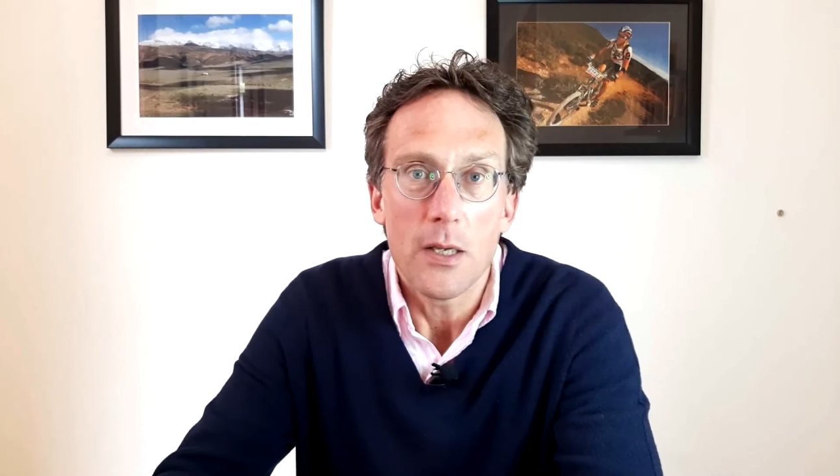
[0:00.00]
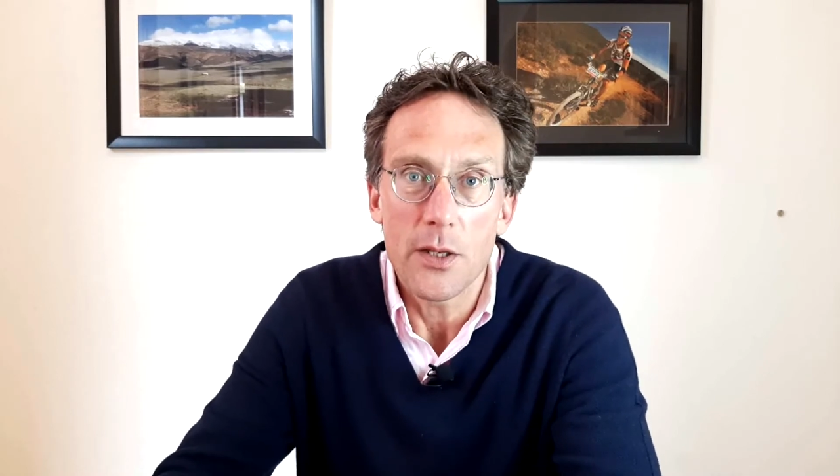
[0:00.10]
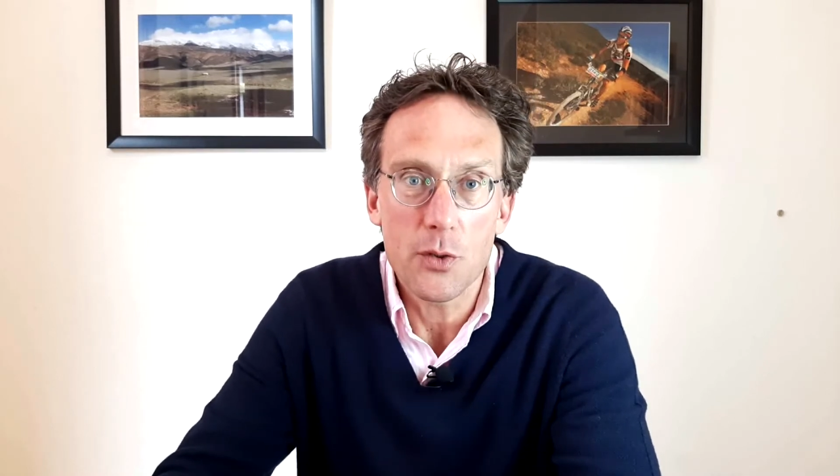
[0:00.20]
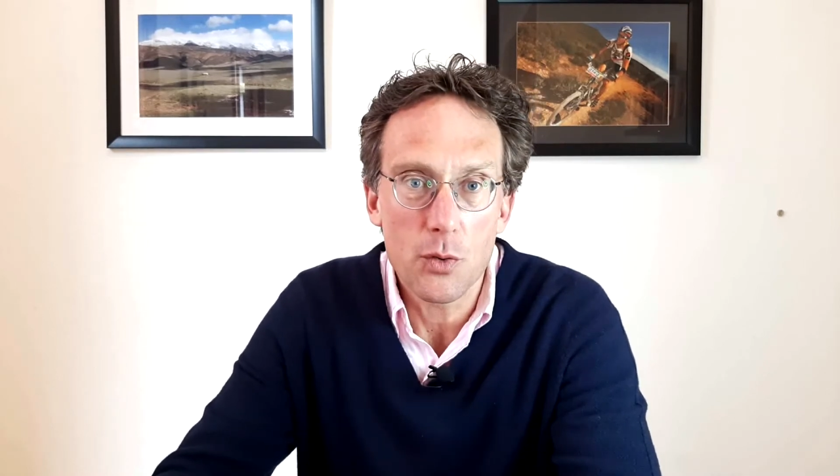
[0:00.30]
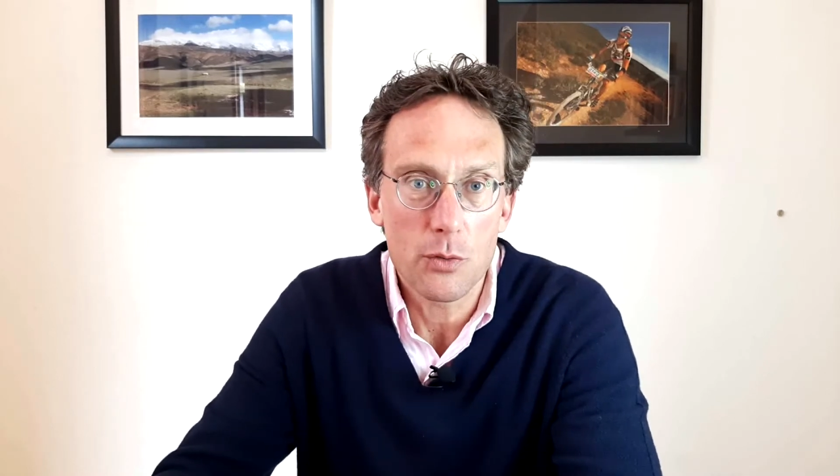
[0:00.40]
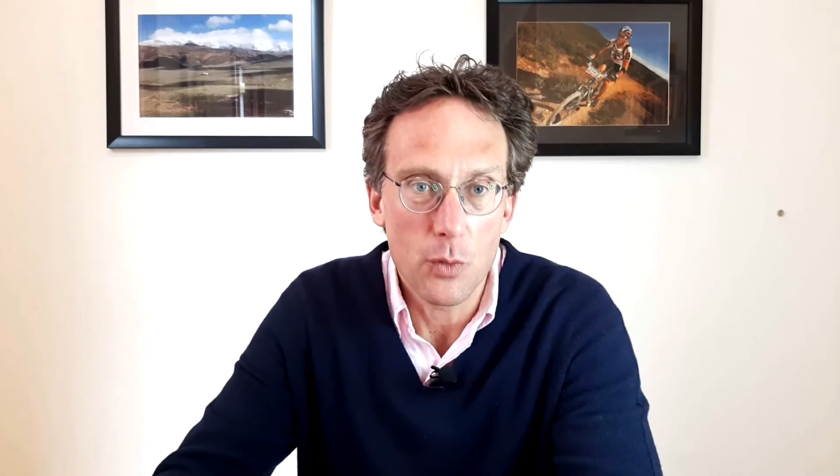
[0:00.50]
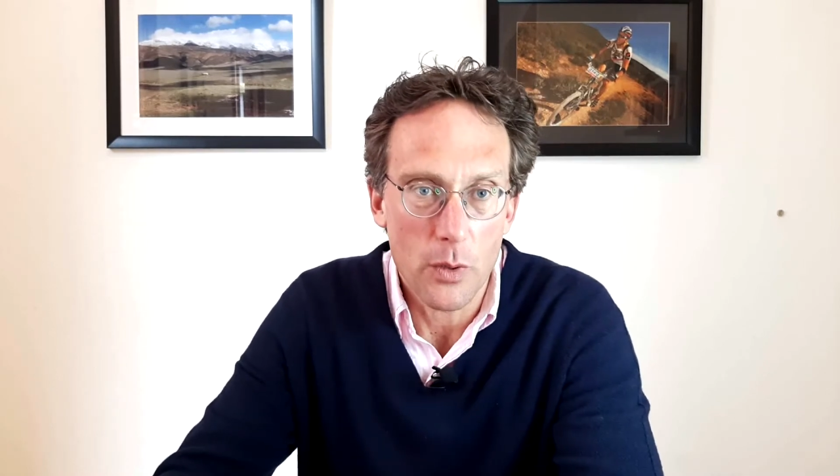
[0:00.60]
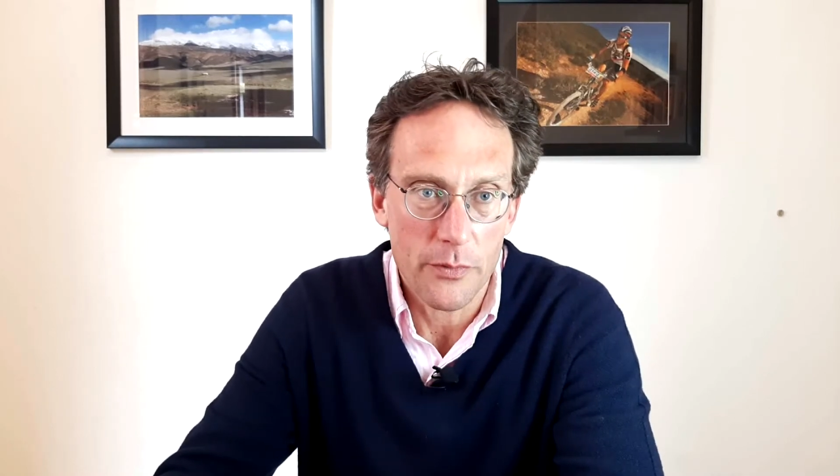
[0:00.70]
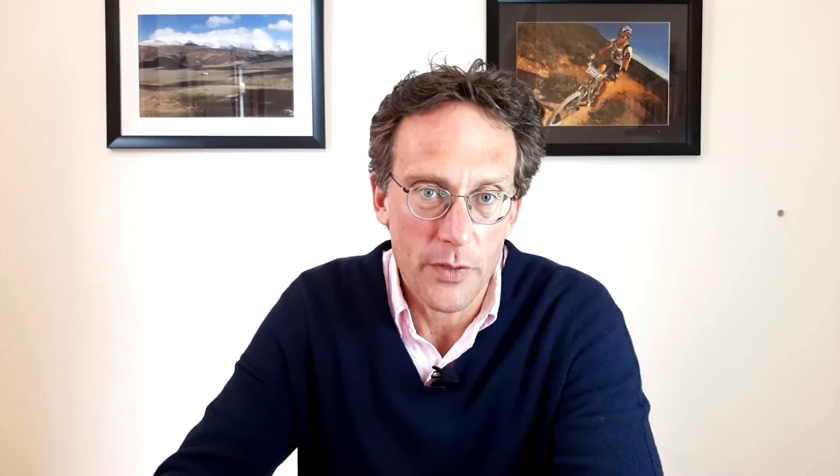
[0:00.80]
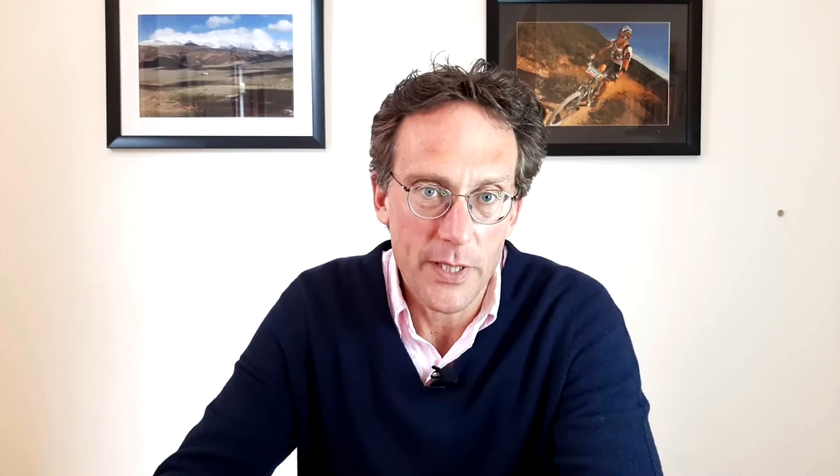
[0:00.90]
this took 2
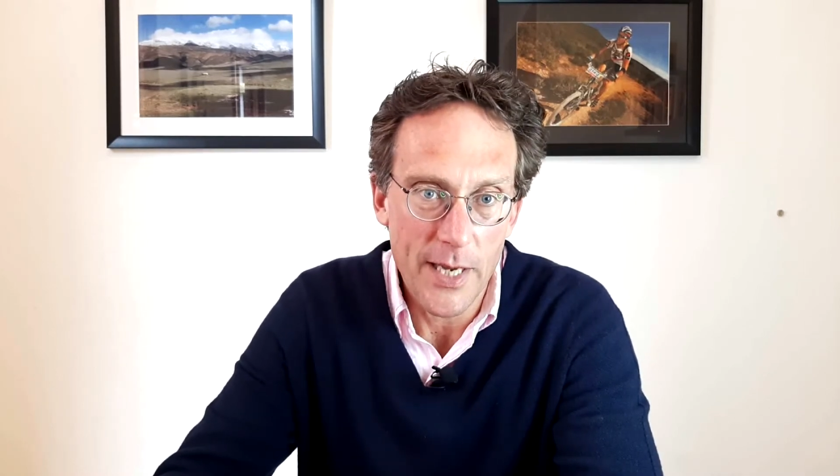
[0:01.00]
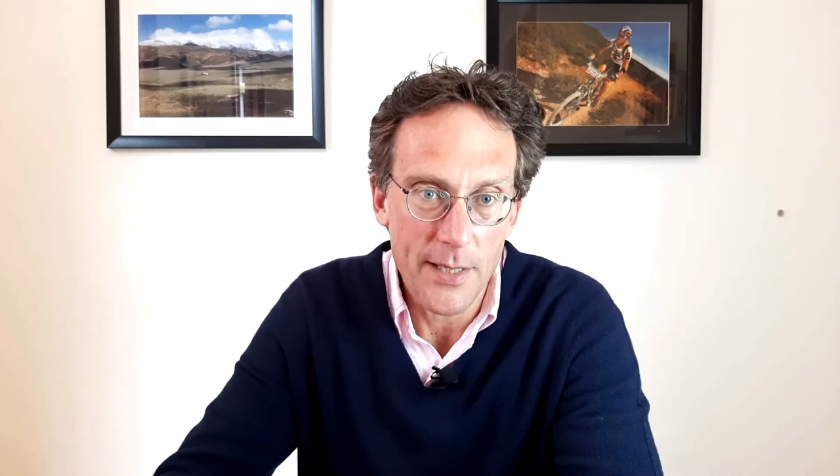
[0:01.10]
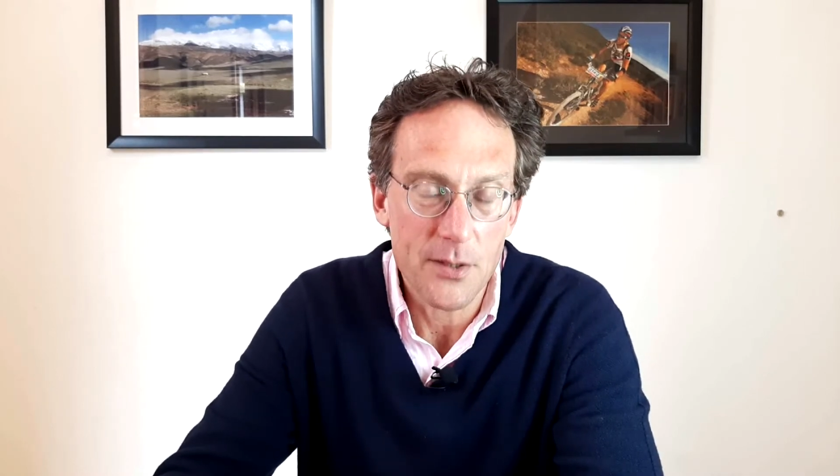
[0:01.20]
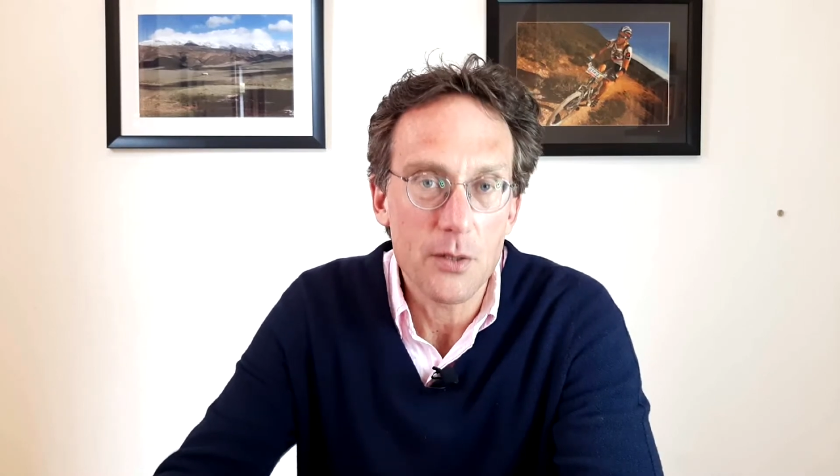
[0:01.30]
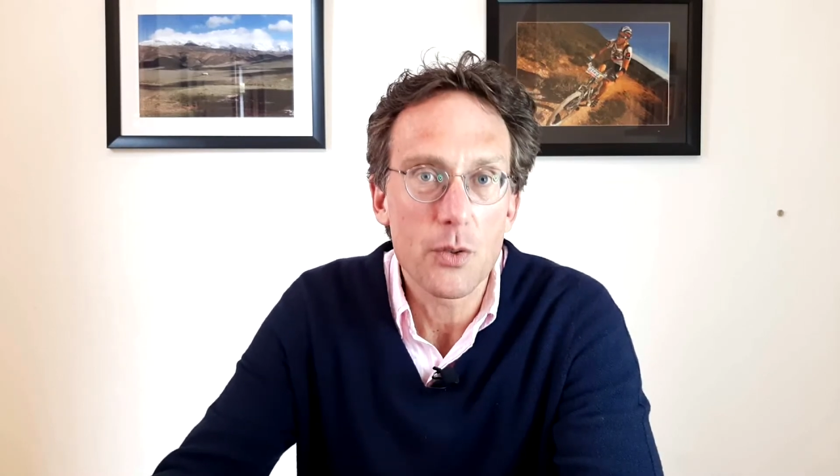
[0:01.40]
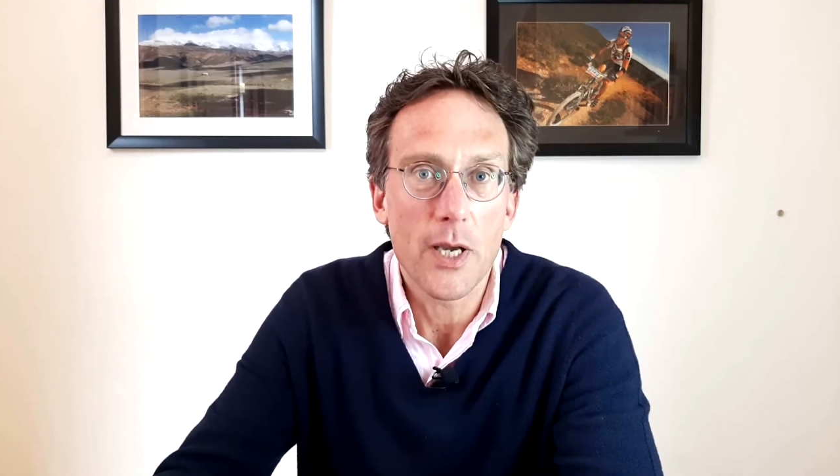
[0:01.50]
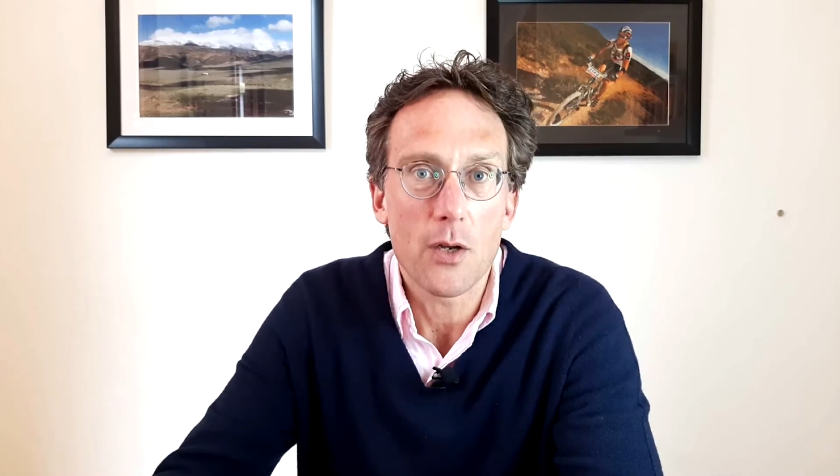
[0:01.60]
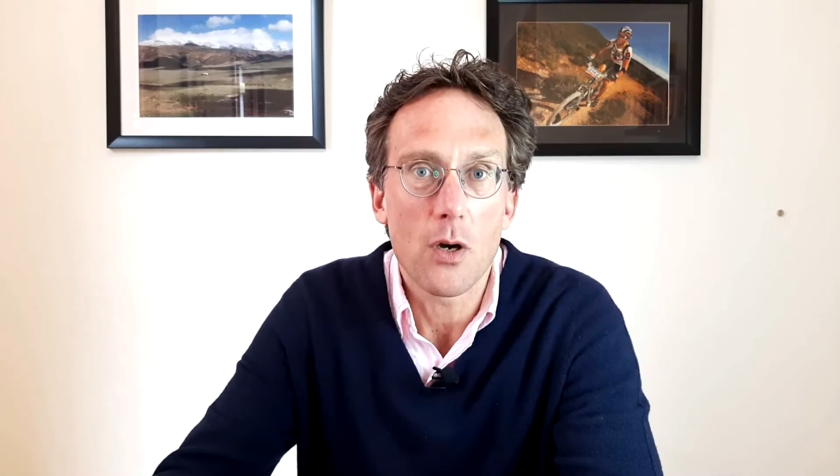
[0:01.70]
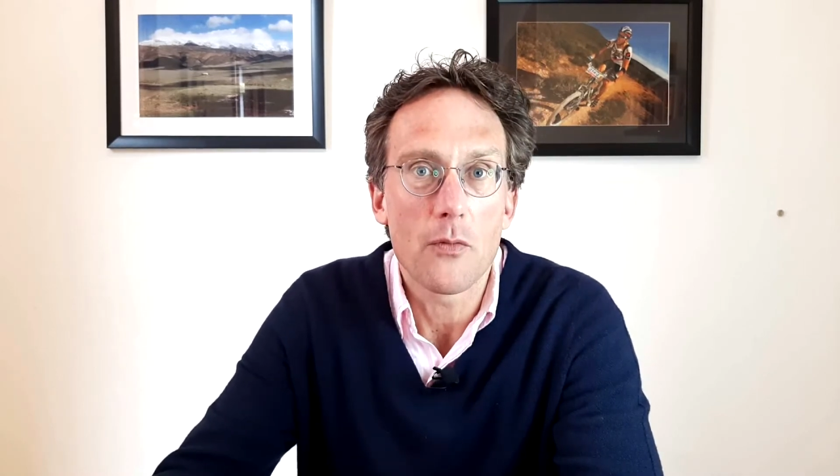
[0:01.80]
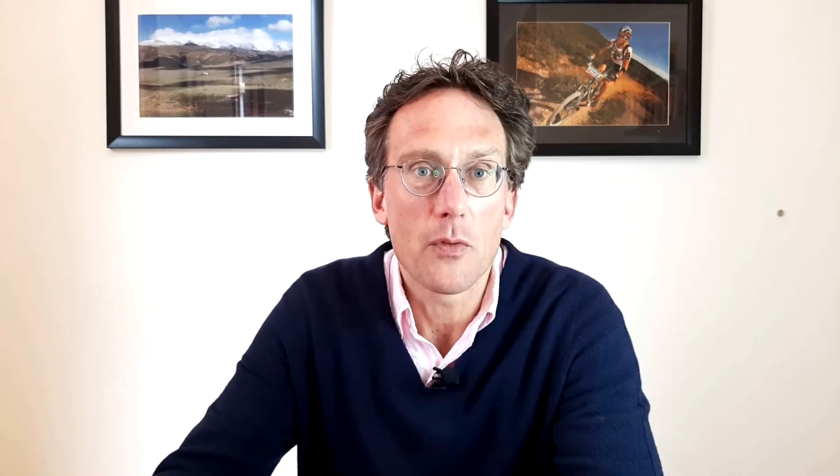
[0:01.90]
or 3 days to get a
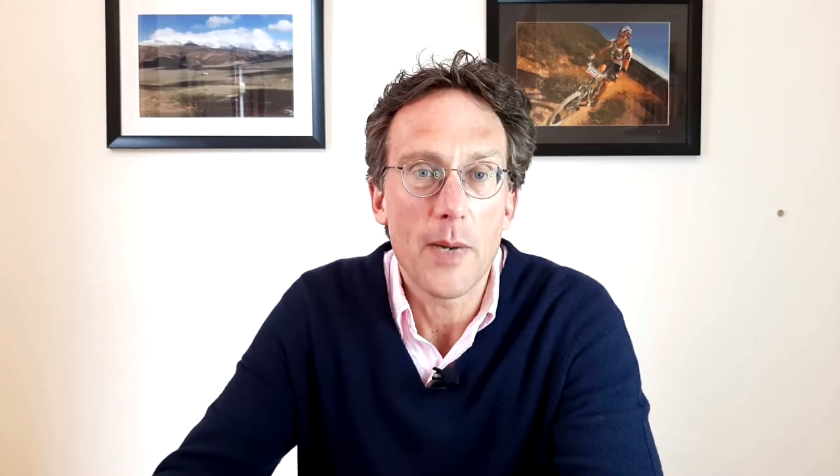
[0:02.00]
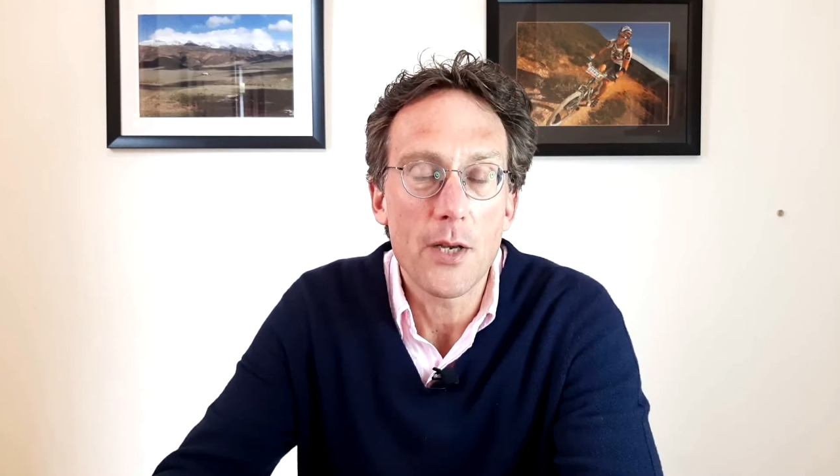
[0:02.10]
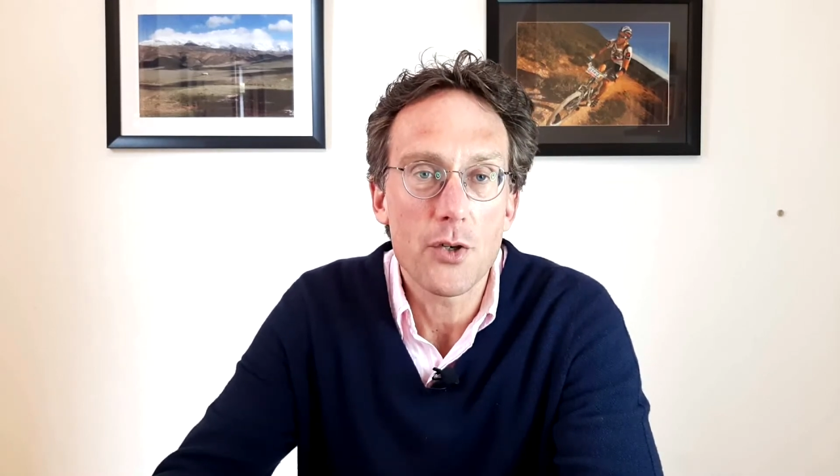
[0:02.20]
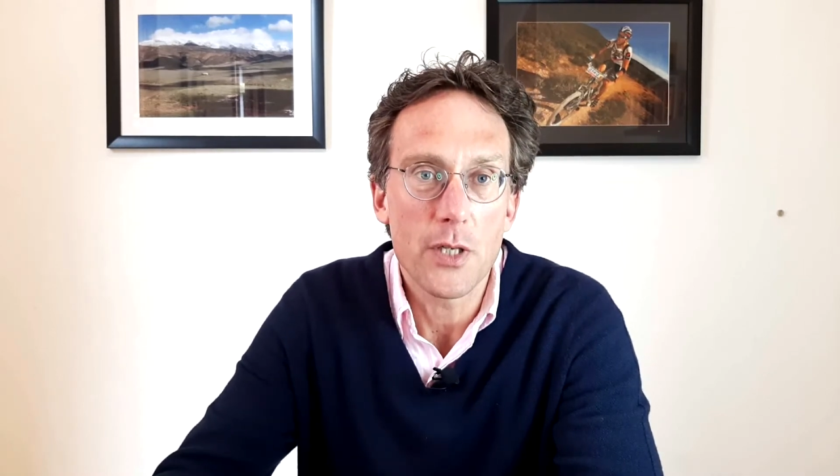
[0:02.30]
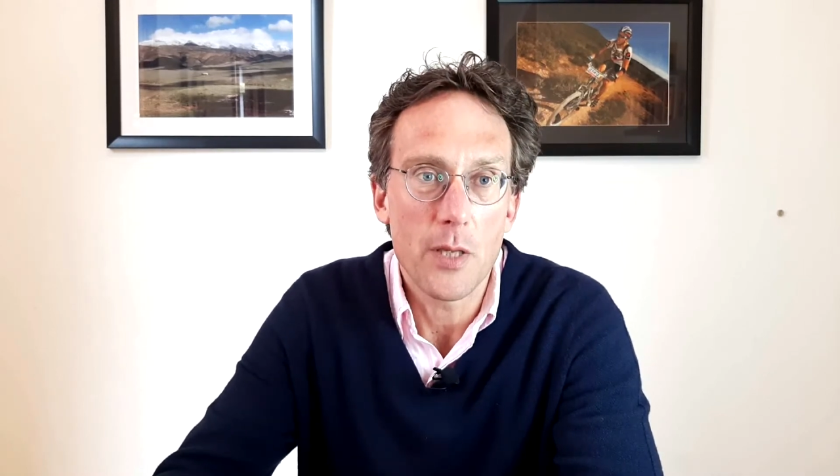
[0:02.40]
confirmation